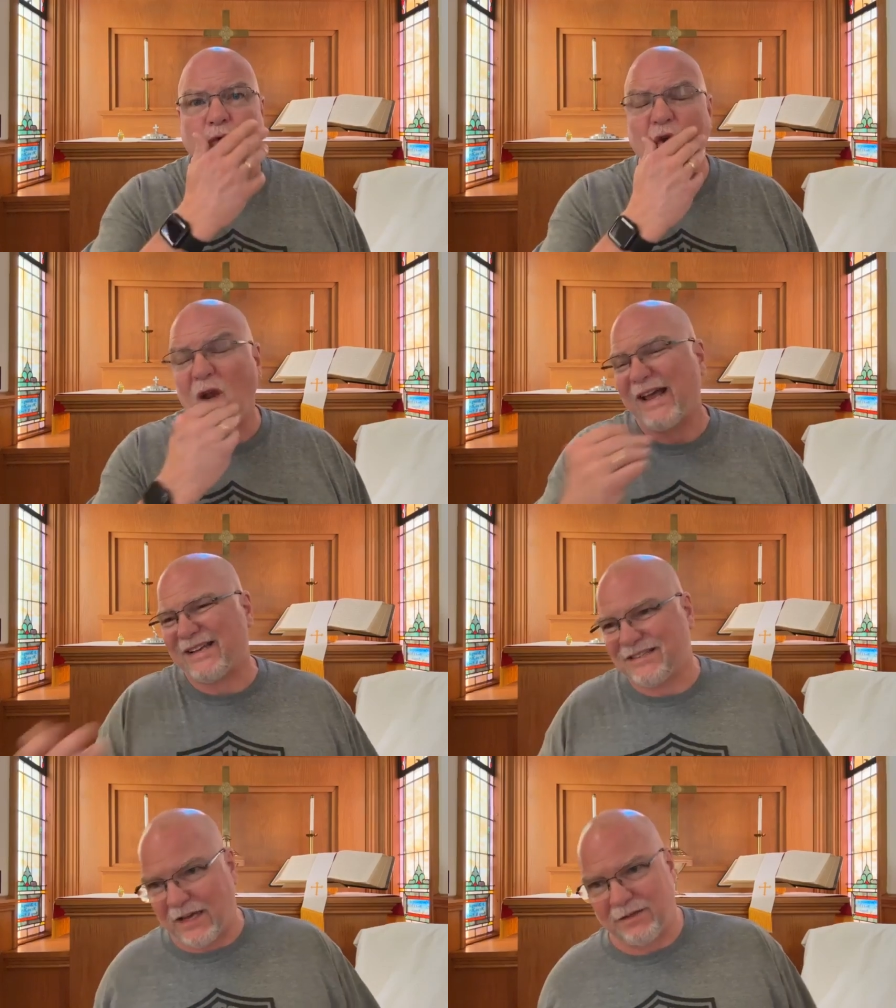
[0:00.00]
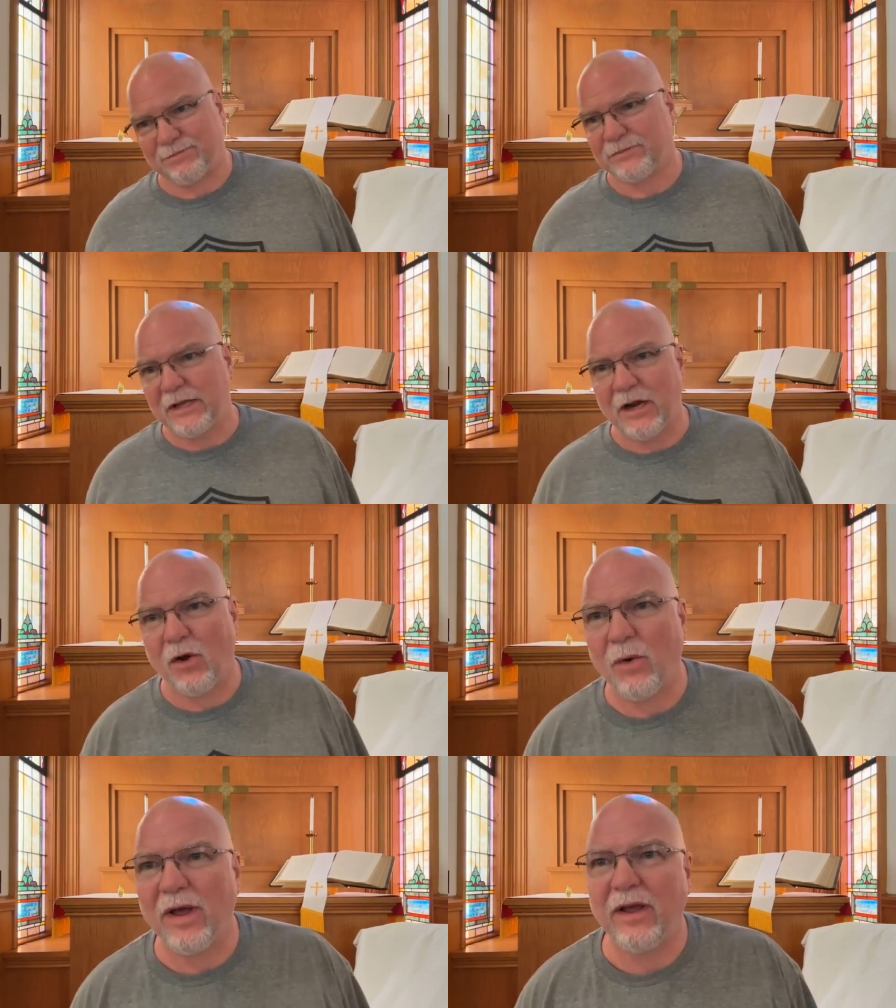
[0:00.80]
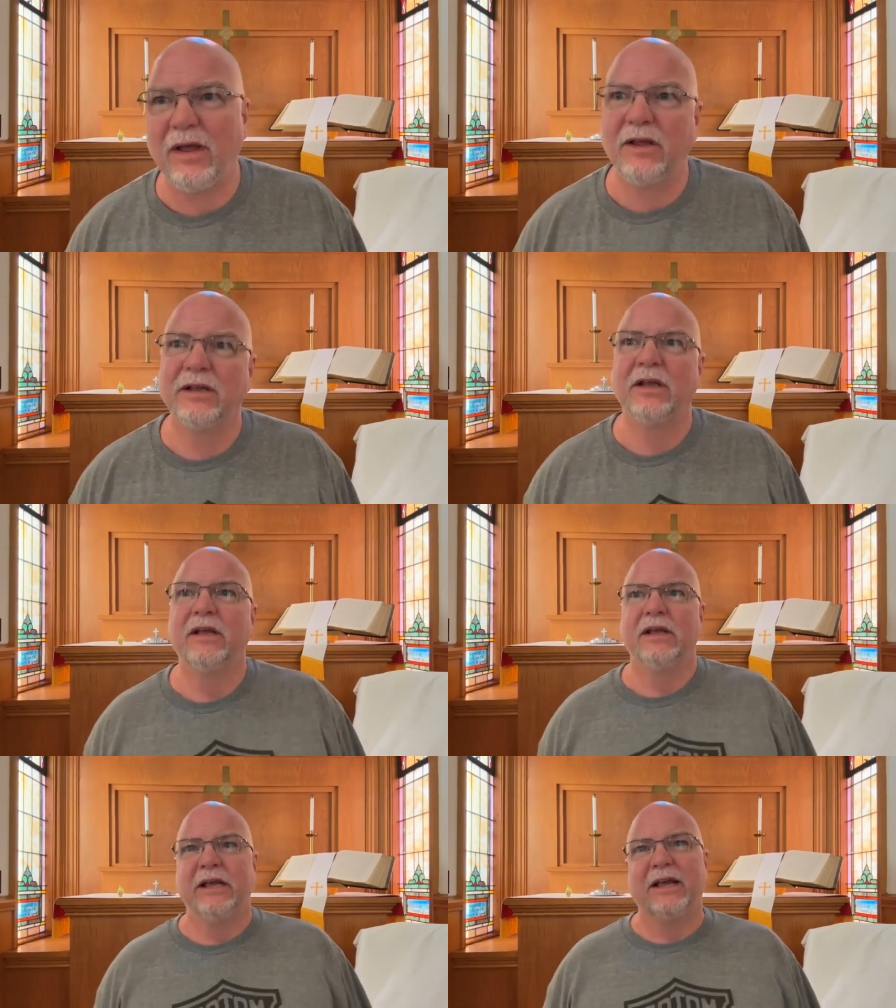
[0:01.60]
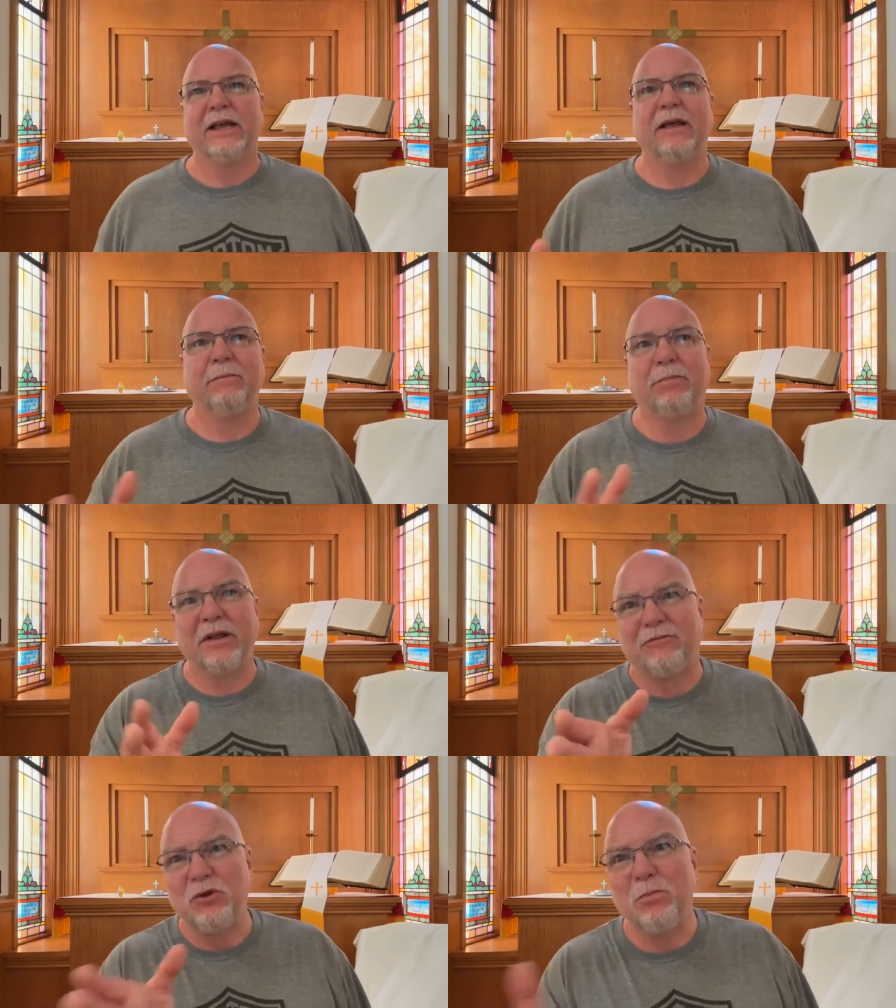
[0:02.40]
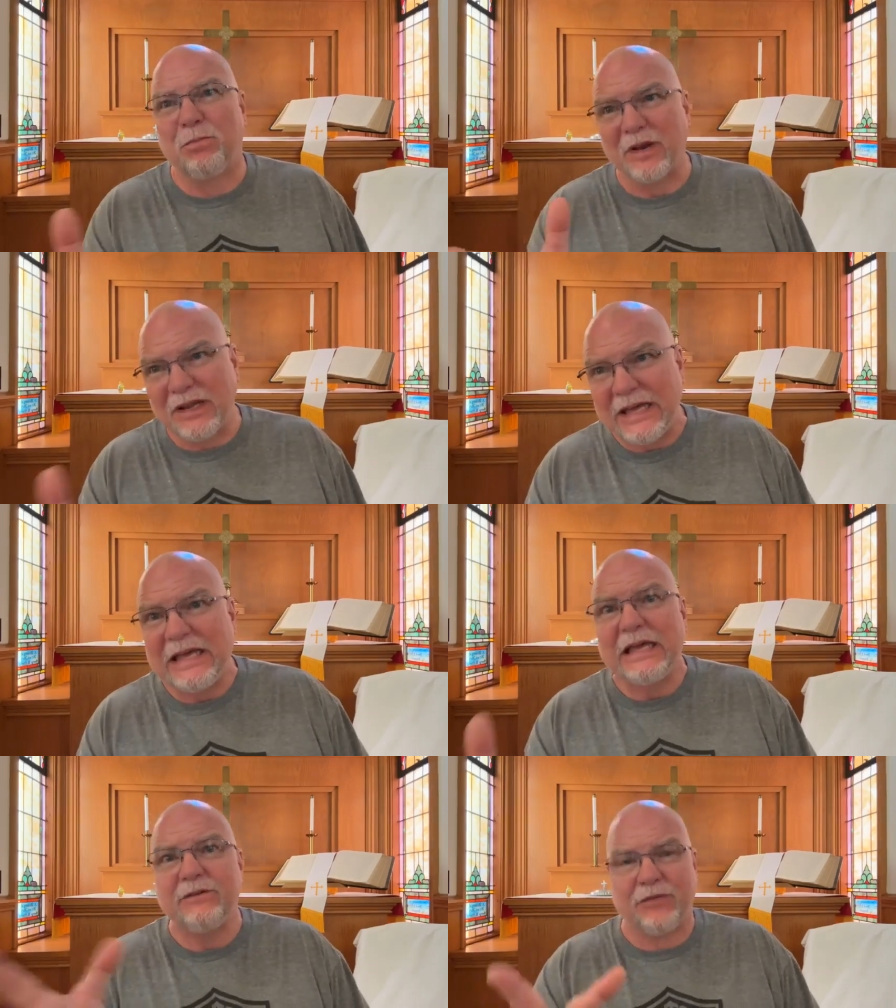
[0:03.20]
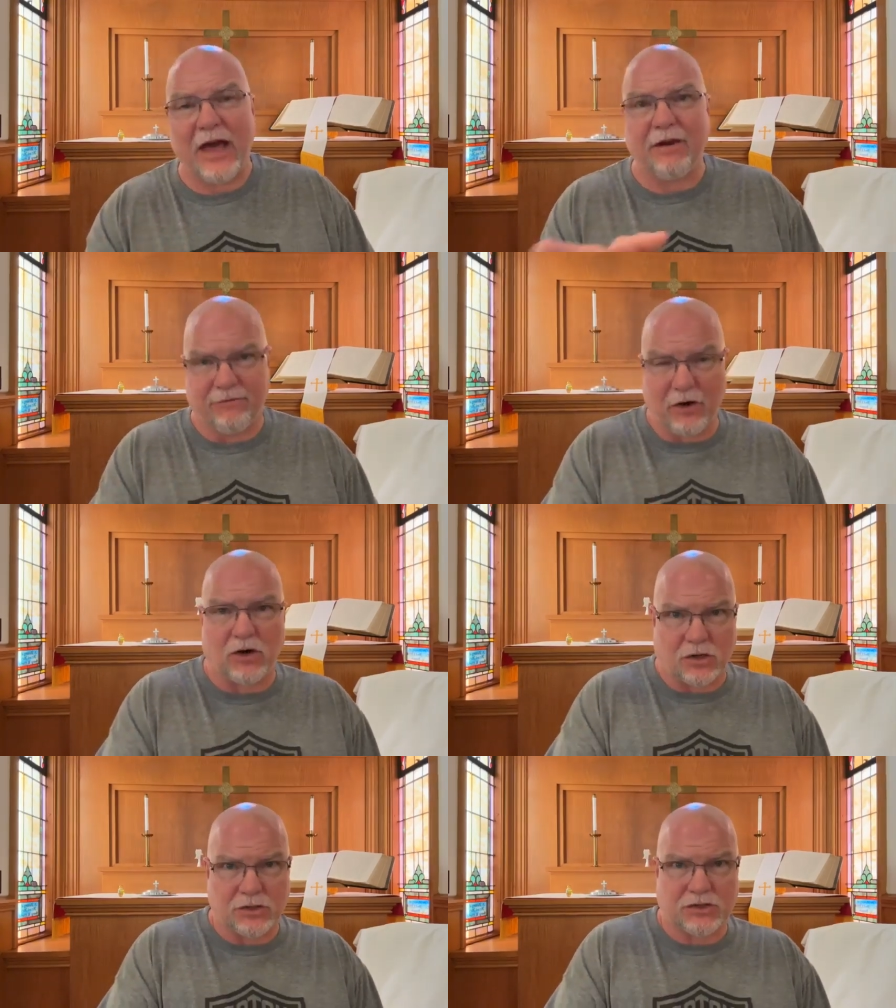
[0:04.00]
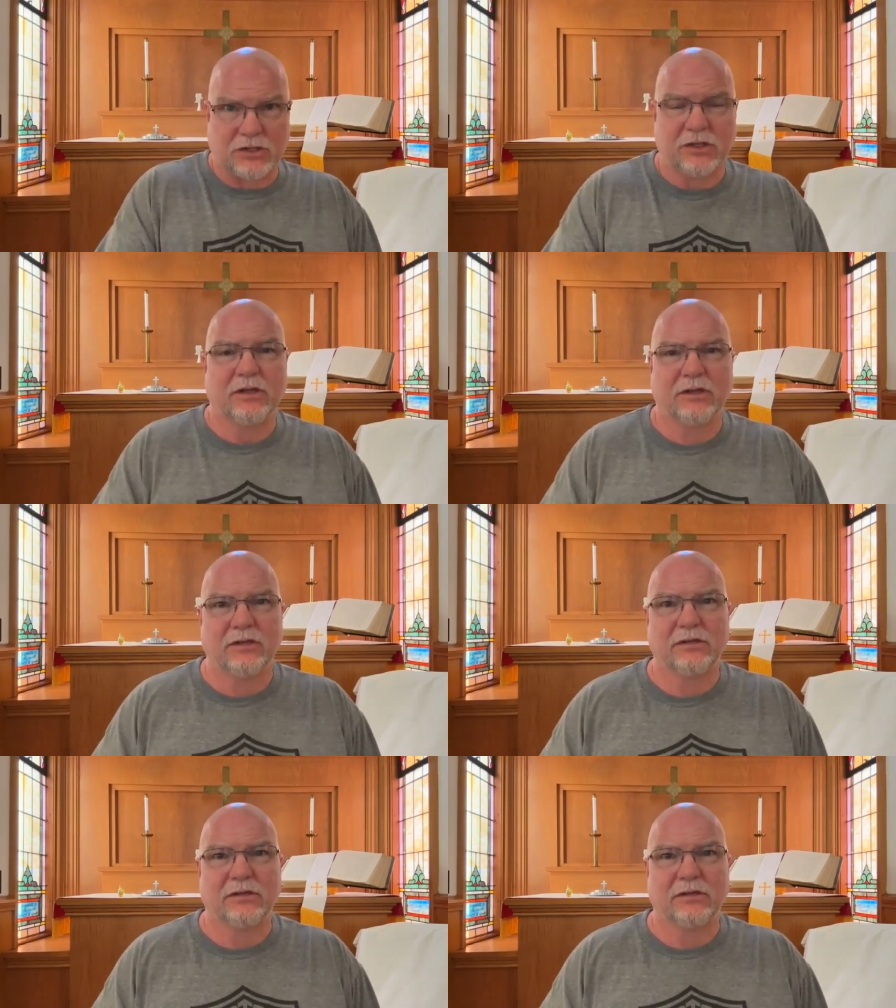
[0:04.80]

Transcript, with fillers: So, like I said, you know, it, it, but if you believe that verse,